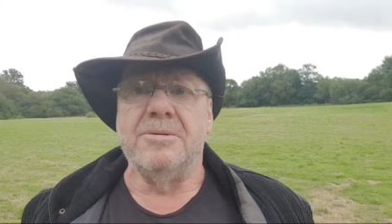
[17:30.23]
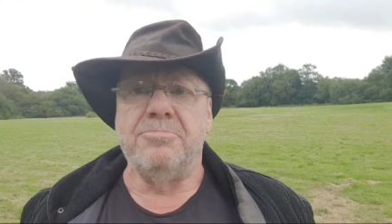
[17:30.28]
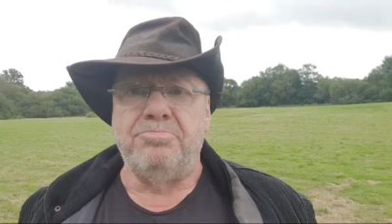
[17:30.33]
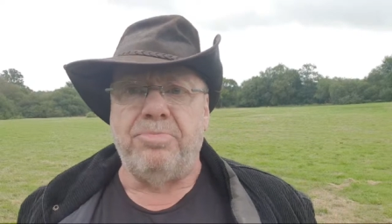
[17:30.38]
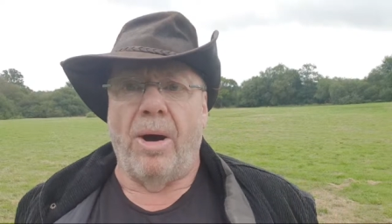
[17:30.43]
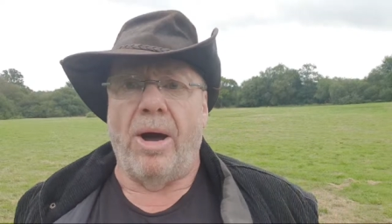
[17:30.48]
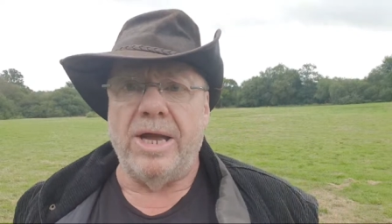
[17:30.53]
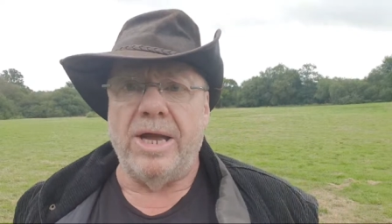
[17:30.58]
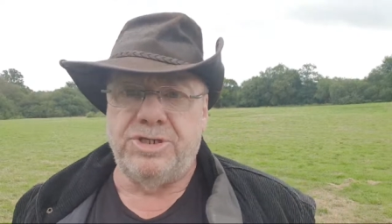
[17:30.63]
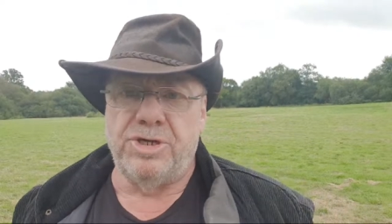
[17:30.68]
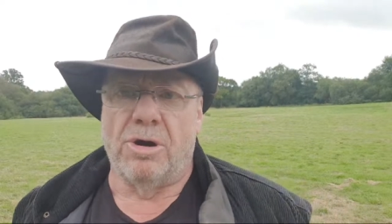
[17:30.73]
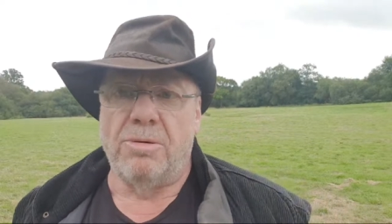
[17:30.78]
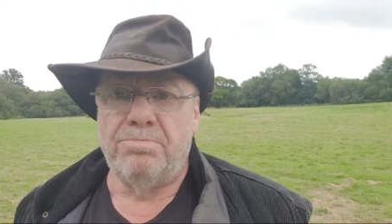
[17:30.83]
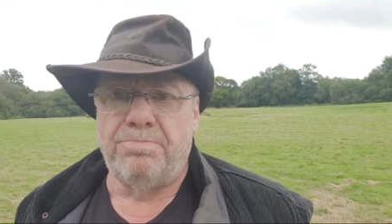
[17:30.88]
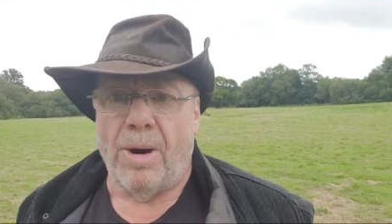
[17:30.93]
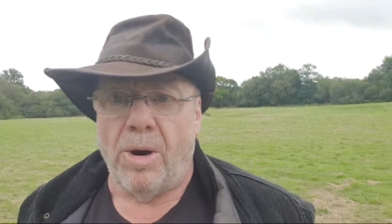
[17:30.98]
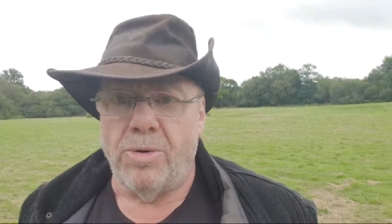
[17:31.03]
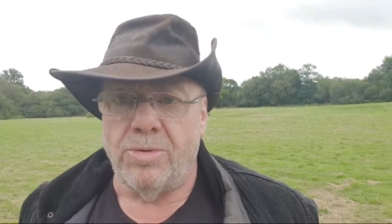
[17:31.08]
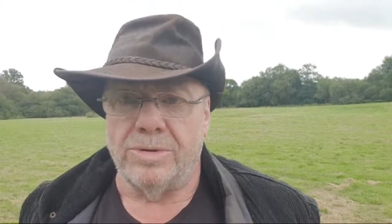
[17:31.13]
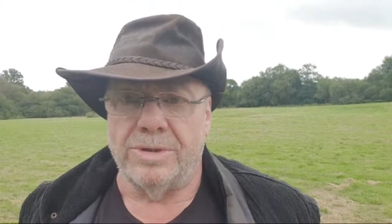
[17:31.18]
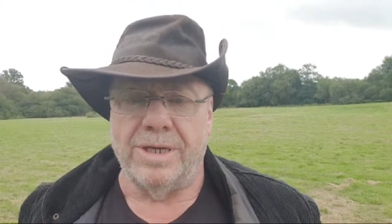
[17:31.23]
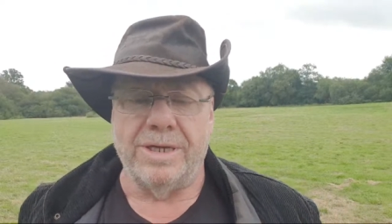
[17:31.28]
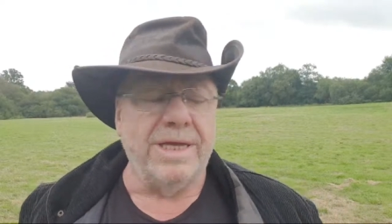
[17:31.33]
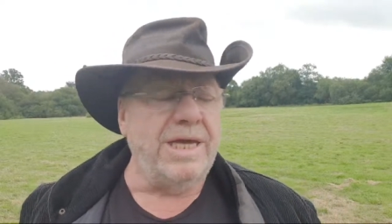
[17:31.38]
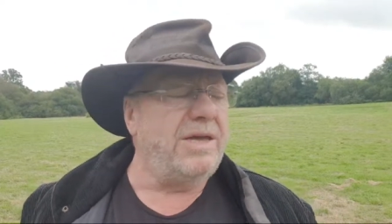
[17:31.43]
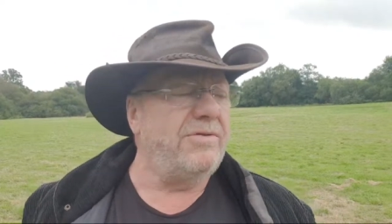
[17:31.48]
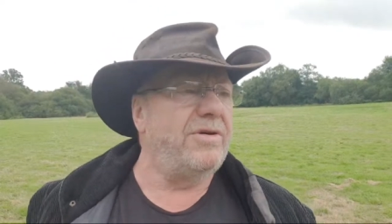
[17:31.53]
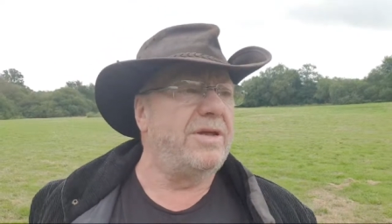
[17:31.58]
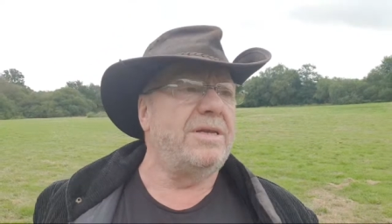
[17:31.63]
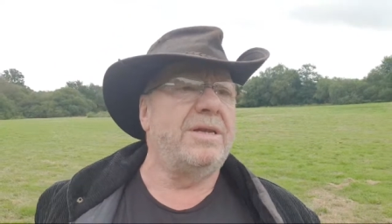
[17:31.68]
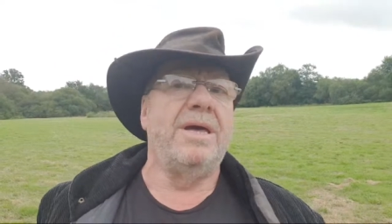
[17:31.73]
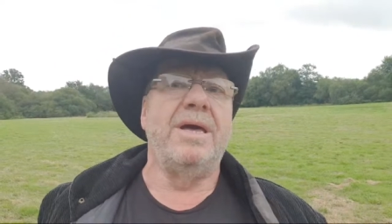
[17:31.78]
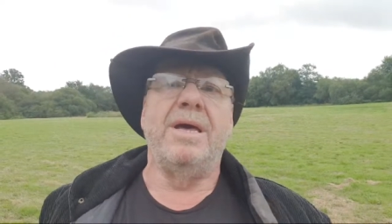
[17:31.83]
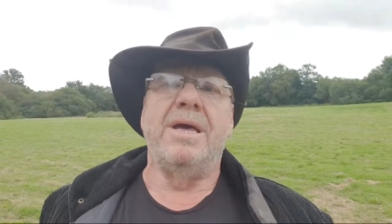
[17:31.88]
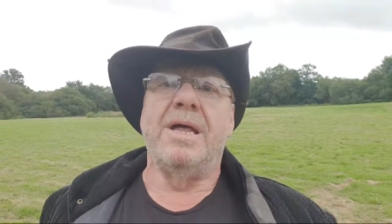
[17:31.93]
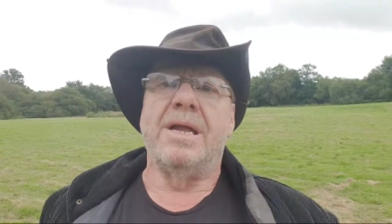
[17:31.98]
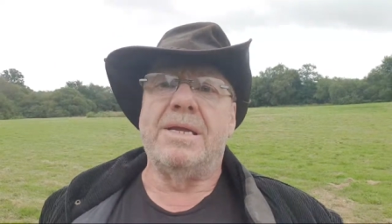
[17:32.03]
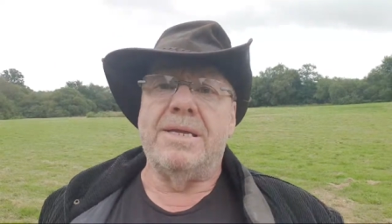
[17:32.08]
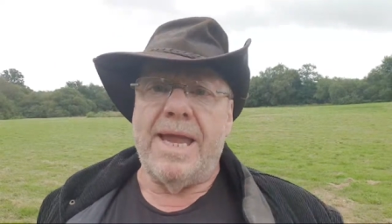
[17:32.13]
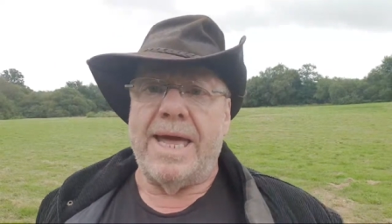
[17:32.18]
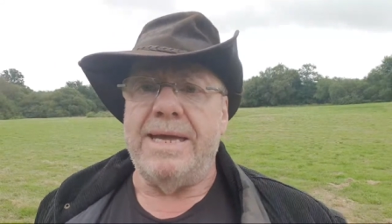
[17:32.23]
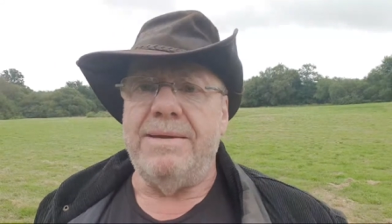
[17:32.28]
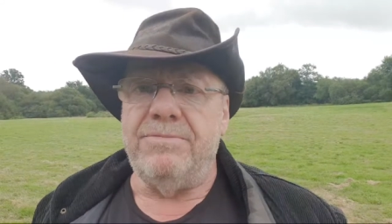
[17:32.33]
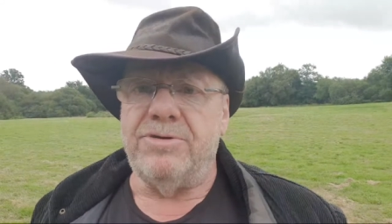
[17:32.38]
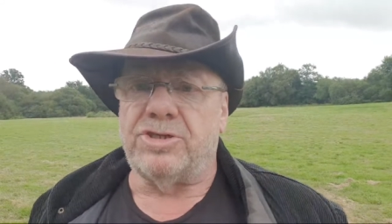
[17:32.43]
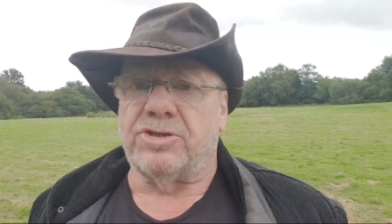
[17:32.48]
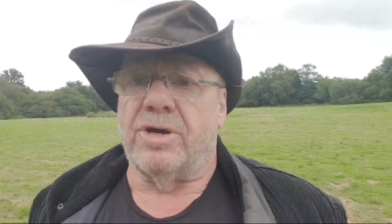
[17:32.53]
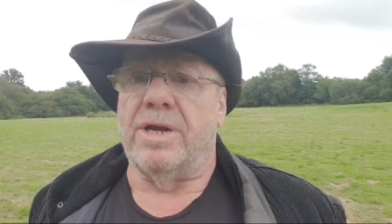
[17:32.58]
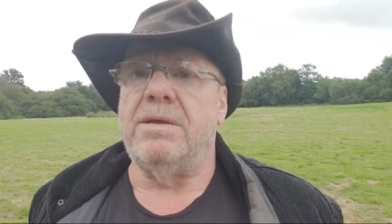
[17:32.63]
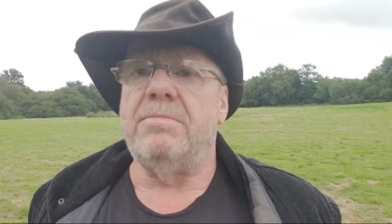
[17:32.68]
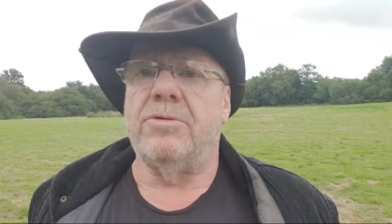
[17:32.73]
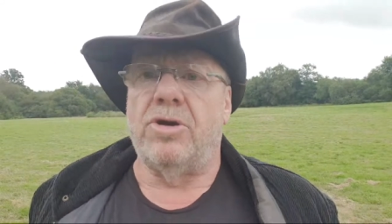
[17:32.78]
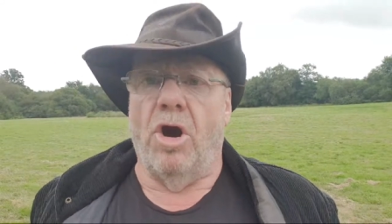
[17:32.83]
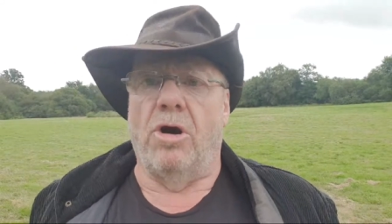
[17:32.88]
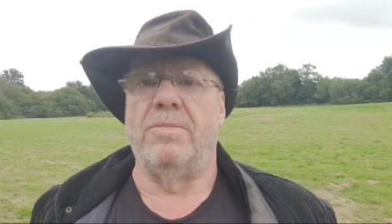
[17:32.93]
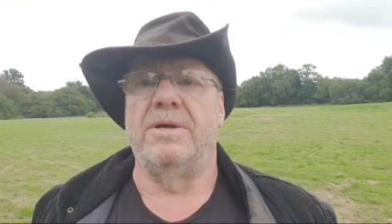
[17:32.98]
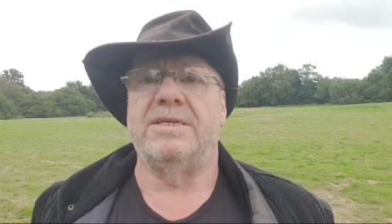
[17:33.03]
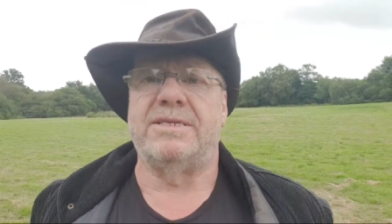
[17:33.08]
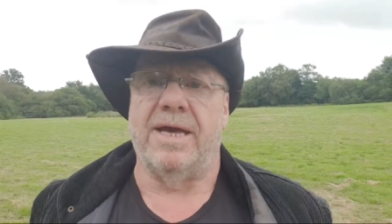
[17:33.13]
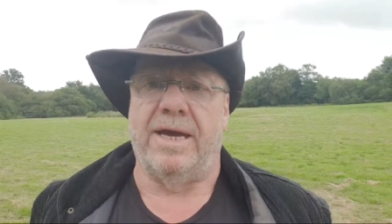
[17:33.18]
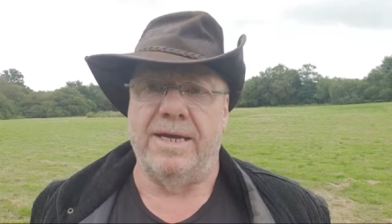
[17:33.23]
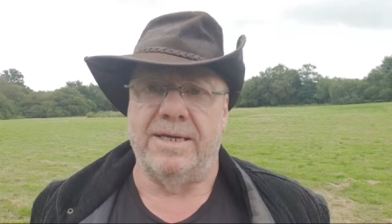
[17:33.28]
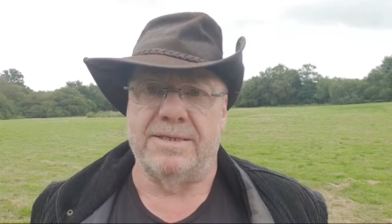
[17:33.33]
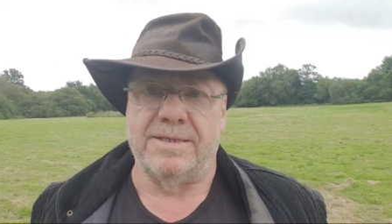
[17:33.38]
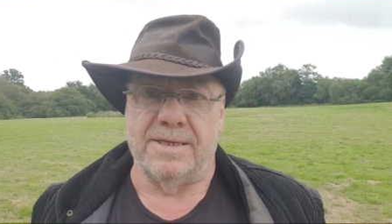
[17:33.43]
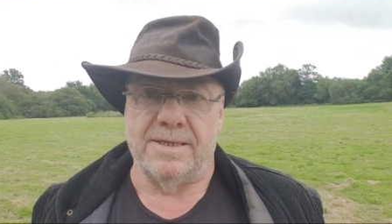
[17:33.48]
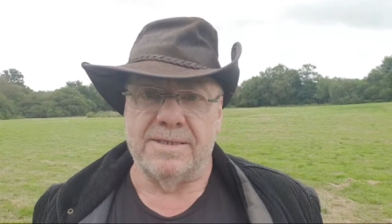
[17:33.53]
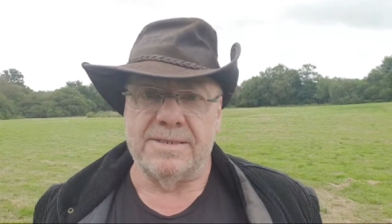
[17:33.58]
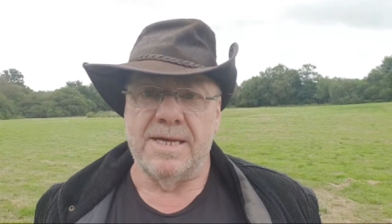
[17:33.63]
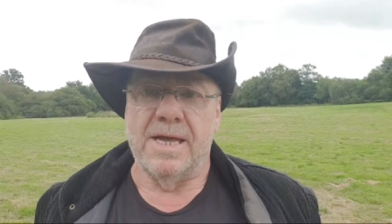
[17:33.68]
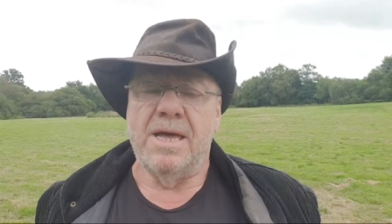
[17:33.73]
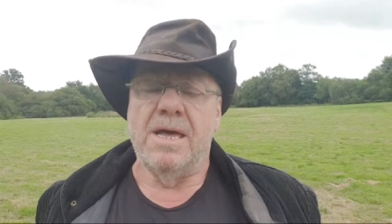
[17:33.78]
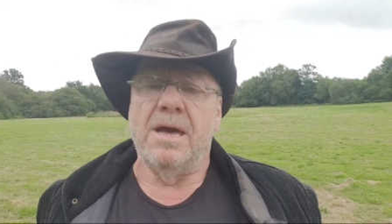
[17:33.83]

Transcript: by John Bolton. And even lamestream commentators